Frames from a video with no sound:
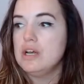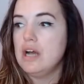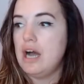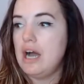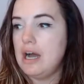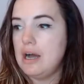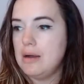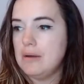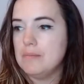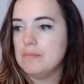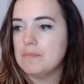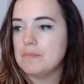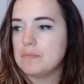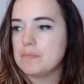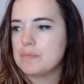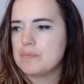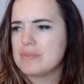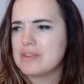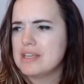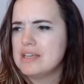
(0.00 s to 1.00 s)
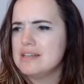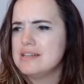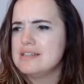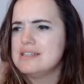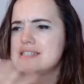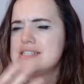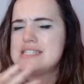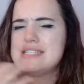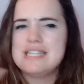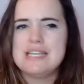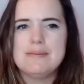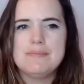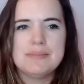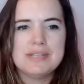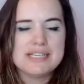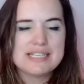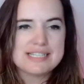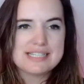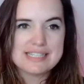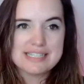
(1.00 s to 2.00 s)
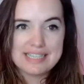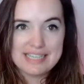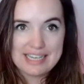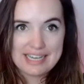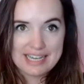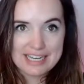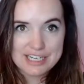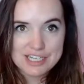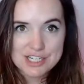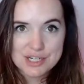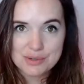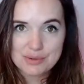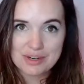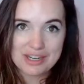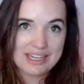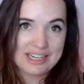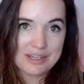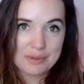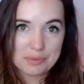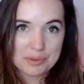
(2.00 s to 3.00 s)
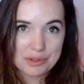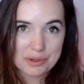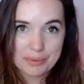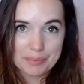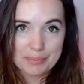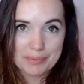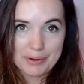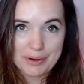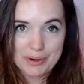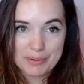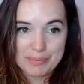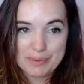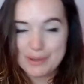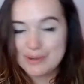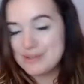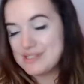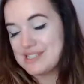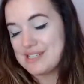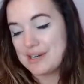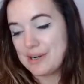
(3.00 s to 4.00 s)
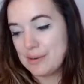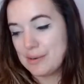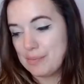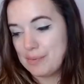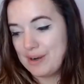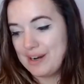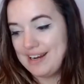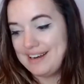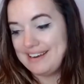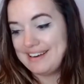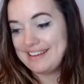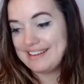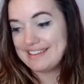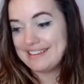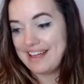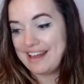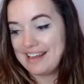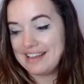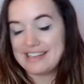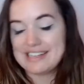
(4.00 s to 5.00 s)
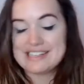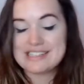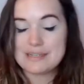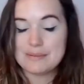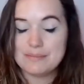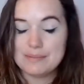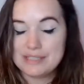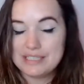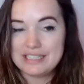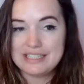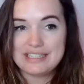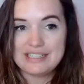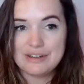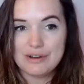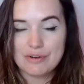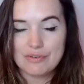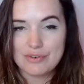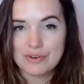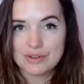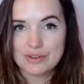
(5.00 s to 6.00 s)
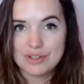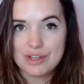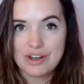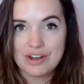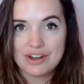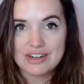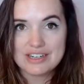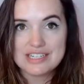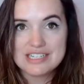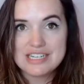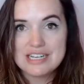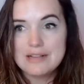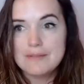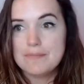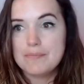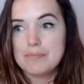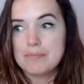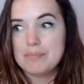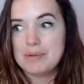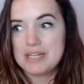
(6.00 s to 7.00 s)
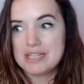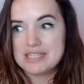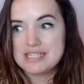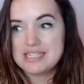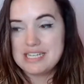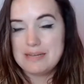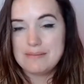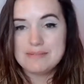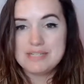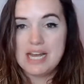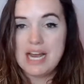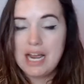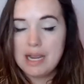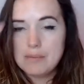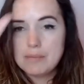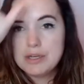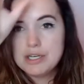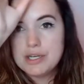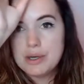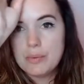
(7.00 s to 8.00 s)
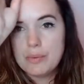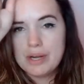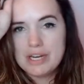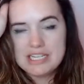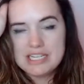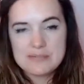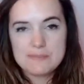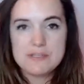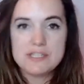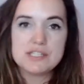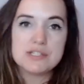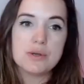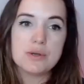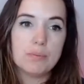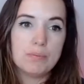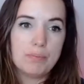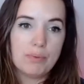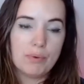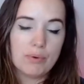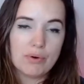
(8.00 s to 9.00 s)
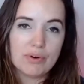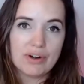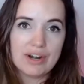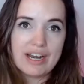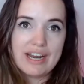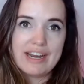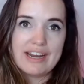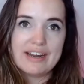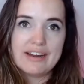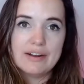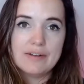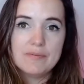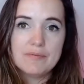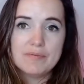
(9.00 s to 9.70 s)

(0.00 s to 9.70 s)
seamlessly integrated with our blog posts and our branding that it gets completely overlooked. But at the same time, we don't want it to be so boring.